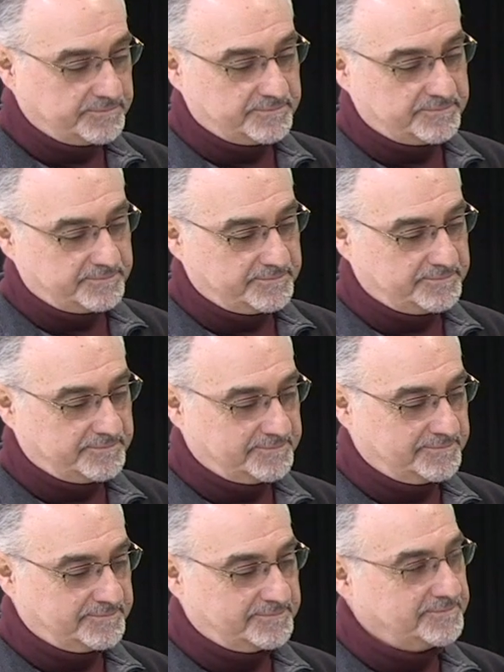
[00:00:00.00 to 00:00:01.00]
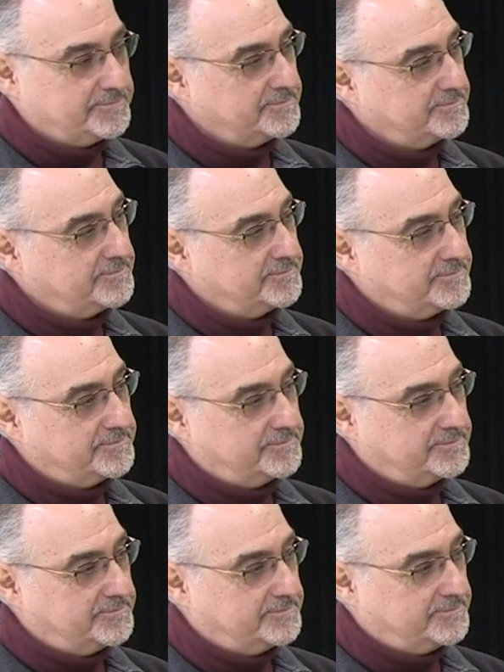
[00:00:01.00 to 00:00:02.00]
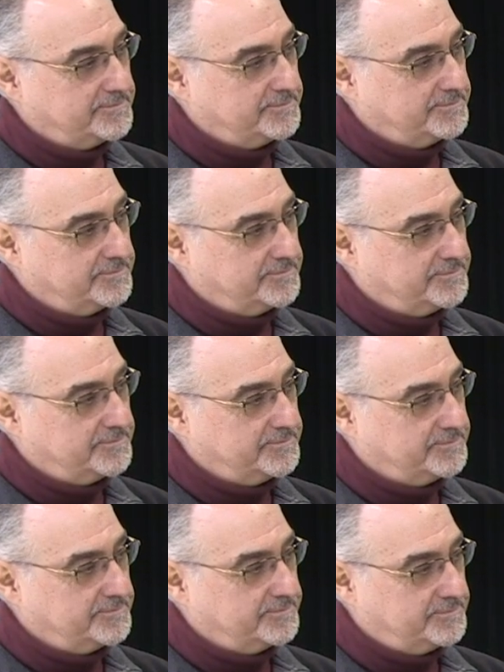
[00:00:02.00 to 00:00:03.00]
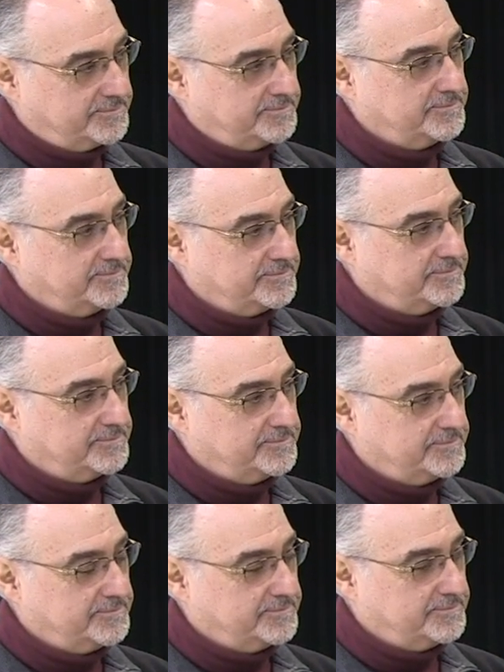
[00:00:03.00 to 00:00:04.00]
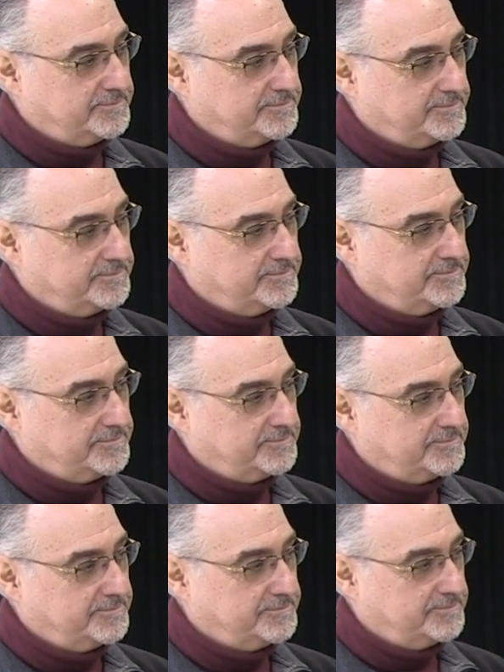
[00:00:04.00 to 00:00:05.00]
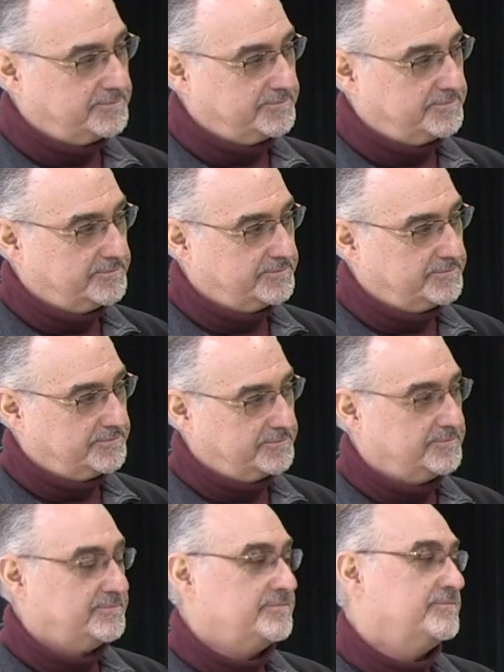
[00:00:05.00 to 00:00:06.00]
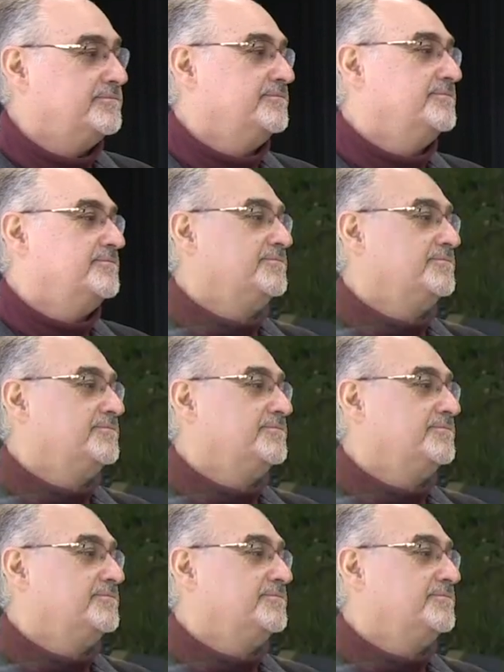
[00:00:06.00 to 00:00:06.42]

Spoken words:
(silent)